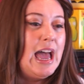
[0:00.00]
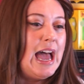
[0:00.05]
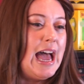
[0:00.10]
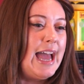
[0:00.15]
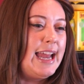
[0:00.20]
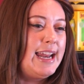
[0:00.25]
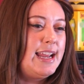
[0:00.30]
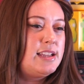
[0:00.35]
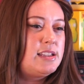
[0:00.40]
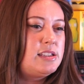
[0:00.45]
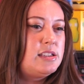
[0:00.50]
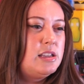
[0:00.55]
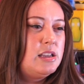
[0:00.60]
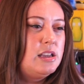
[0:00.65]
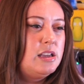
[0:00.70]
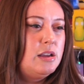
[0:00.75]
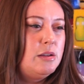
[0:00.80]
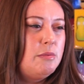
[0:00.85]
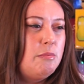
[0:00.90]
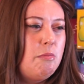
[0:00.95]
And it's
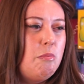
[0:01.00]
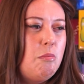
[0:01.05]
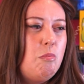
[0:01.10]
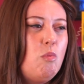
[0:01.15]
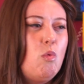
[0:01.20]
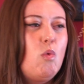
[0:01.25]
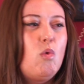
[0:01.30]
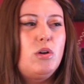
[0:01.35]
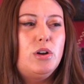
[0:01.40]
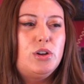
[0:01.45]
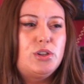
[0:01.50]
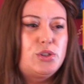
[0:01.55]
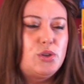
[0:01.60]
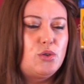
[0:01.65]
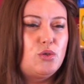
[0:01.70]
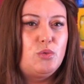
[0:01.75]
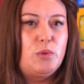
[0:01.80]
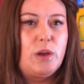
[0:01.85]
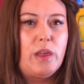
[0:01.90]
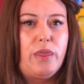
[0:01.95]
more
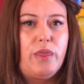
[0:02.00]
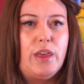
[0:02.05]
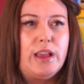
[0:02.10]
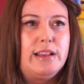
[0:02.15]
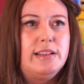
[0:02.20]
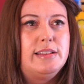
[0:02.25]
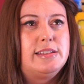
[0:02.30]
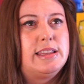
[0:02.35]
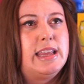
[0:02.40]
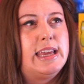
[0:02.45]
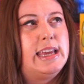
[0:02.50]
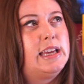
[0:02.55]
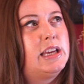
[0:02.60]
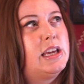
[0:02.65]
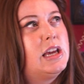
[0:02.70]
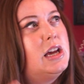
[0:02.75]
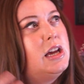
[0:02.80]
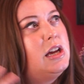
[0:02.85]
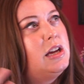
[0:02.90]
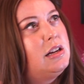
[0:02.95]
so with things
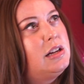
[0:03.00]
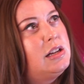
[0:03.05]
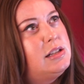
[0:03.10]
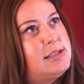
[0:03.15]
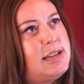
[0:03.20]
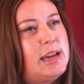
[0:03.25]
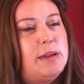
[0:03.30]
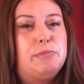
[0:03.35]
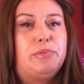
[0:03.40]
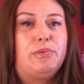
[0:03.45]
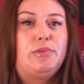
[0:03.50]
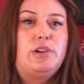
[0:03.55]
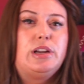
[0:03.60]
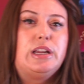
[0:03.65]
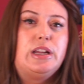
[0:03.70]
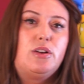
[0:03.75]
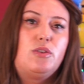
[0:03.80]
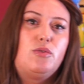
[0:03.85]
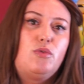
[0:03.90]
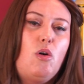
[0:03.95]
like
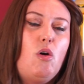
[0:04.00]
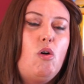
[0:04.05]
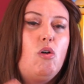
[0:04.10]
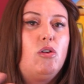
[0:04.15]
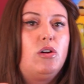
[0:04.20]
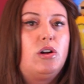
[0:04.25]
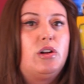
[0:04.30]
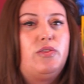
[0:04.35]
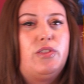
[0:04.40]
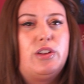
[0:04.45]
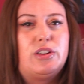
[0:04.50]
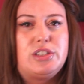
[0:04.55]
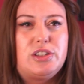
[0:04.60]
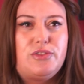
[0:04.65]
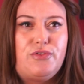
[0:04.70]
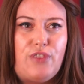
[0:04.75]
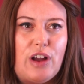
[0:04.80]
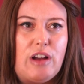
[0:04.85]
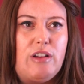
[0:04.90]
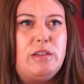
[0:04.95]
contemporary or rock. There's
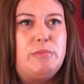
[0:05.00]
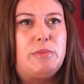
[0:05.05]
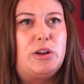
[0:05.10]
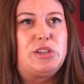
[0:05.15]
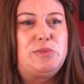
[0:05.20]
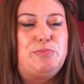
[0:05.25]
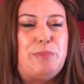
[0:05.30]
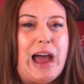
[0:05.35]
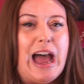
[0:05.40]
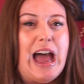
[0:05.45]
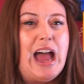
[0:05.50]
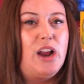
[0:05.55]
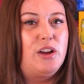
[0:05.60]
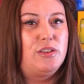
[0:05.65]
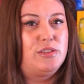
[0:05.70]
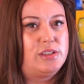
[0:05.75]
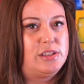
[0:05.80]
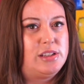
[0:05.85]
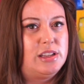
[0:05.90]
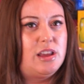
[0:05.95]
very much
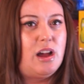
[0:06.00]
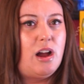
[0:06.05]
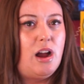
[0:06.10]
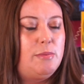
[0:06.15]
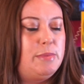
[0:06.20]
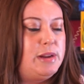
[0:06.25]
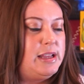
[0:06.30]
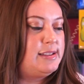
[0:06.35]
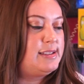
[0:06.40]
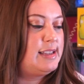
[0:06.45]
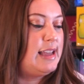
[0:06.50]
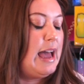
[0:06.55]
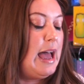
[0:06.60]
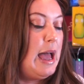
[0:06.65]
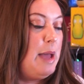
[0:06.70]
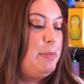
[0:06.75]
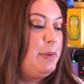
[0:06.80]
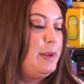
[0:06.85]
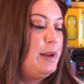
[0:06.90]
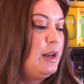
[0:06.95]
patterns to the harmonies that
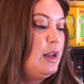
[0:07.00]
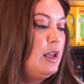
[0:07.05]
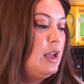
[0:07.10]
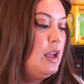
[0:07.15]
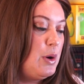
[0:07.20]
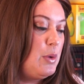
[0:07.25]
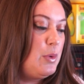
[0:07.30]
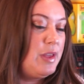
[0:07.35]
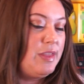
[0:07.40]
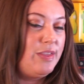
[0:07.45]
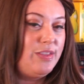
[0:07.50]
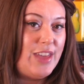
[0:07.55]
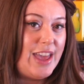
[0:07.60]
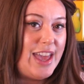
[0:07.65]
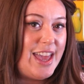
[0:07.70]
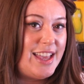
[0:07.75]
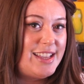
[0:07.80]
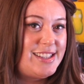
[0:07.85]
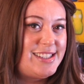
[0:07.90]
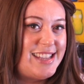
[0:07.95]
happen. But with
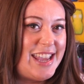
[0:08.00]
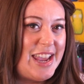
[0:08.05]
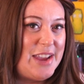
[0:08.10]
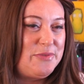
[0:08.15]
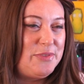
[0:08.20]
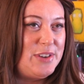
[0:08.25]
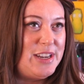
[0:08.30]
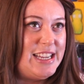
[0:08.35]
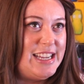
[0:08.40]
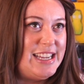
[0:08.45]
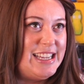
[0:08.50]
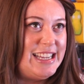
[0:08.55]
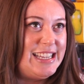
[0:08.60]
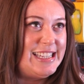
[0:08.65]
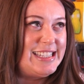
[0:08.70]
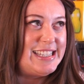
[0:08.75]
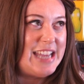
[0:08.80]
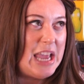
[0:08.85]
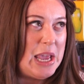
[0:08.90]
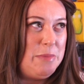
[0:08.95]
this,
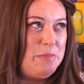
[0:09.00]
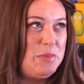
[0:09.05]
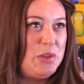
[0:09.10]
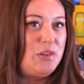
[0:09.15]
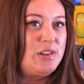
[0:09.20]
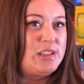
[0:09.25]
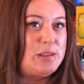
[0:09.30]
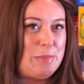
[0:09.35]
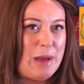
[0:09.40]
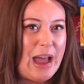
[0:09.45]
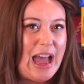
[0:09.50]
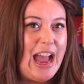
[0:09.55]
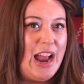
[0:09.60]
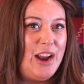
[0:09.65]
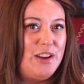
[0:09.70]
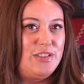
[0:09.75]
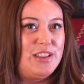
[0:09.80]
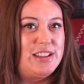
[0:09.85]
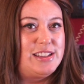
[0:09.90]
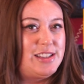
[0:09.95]
every time there is a
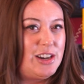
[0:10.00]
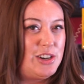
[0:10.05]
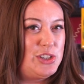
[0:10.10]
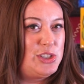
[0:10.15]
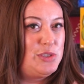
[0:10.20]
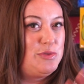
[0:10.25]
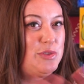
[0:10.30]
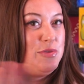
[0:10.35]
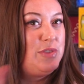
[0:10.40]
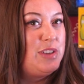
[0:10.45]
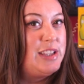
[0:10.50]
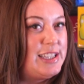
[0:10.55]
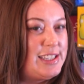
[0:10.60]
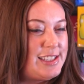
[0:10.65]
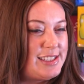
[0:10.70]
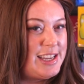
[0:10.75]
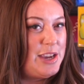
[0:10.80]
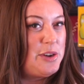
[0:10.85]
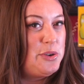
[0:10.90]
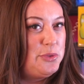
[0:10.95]
pattern that starts to reveal
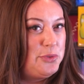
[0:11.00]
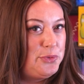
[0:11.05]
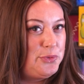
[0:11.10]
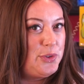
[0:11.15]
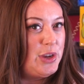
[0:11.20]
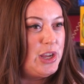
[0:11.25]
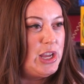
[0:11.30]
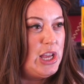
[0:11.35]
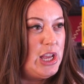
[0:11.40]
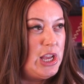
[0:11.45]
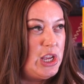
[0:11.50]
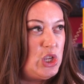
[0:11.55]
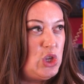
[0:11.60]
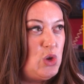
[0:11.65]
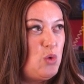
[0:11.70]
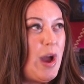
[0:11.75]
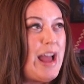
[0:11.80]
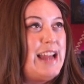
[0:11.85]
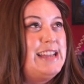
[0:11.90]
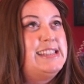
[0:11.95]
itself,
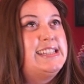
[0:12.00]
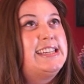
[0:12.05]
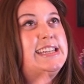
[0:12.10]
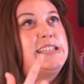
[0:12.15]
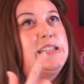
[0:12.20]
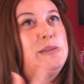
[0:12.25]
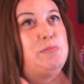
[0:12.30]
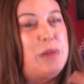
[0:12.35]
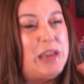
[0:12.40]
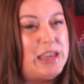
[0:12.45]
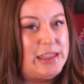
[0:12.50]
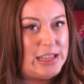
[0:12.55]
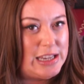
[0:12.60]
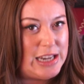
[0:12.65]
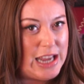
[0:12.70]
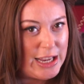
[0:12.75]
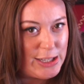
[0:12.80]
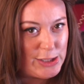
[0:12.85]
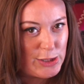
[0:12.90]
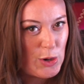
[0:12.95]
you anticipate the
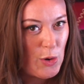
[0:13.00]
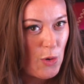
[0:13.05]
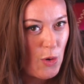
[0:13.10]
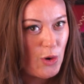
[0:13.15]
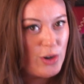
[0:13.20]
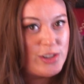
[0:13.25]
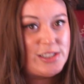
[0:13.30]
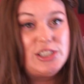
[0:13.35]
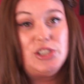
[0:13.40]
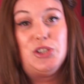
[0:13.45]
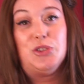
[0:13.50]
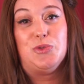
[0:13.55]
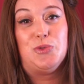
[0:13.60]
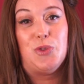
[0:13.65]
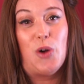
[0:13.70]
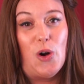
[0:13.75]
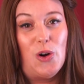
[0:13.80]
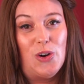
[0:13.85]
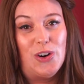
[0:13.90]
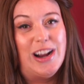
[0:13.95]
next chord and you're
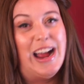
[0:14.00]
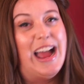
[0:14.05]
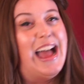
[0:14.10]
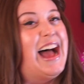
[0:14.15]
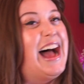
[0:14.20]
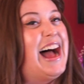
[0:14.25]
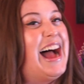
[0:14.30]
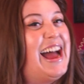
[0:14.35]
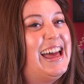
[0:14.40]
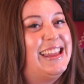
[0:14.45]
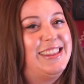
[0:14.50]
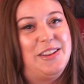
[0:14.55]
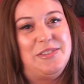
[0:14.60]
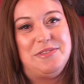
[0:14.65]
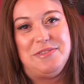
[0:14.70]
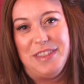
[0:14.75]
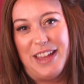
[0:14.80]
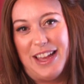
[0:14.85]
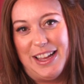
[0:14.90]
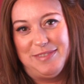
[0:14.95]
wrong. I
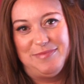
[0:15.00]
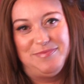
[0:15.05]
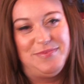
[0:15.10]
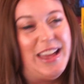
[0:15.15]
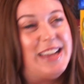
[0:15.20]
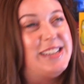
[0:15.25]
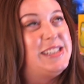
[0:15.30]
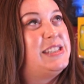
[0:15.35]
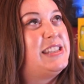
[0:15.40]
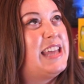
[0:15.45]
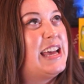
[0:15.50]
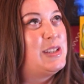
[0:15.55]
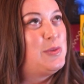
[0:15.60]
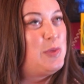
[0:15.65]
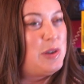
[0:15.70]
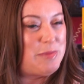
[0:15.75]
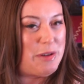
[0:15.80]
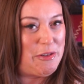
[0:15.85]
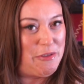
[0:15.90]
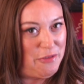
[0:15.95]
love that. That's
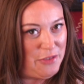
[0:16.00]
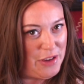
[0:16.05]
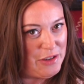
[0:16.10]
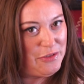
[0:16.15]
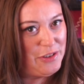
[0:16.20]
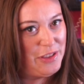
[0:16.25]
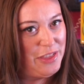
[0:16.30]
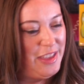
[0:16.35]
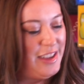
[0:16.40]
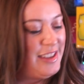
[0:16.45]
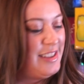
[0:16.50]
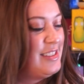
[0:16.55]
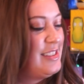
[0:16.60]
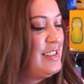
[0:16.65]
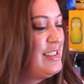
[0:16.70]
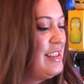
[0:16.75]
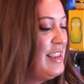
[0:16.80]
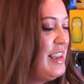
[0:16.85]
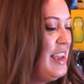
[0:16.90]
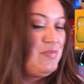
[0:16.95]
one of my favourite
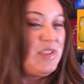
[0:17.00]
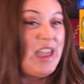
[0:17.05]
things.